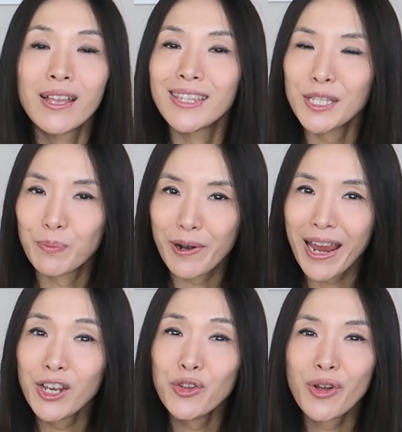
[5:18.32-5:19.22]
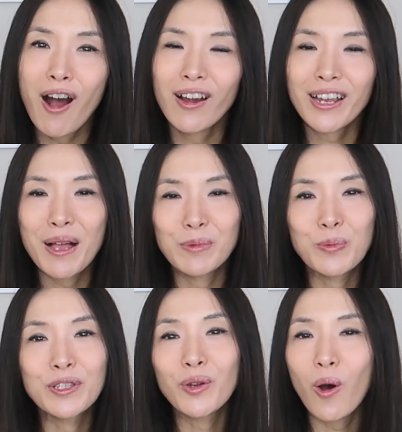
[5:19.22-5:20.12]
This brand new car
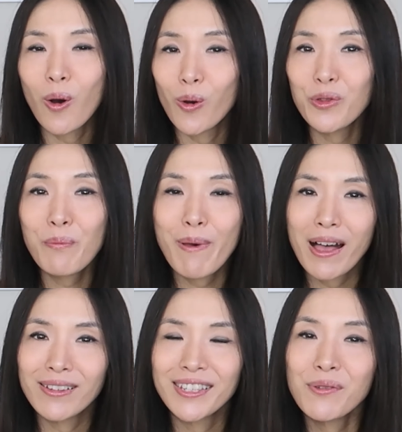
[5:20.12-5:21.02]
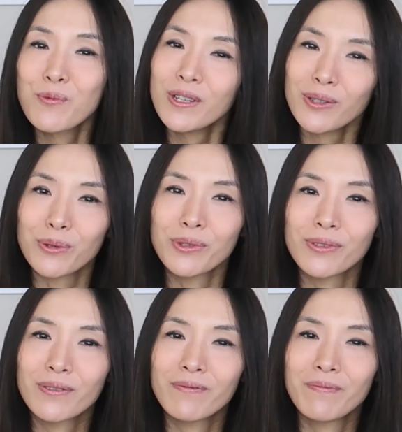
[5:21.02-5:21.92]
comes with all the bells and whistles.